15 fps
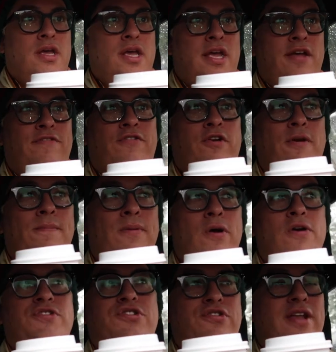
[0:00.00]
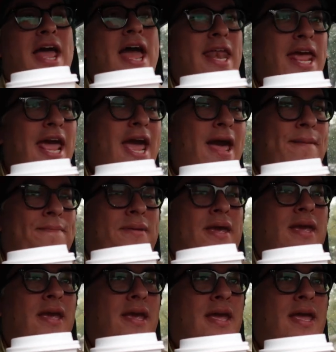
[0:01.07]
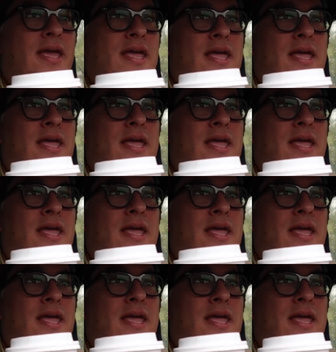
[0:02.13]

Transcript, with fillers: If your employees are not happy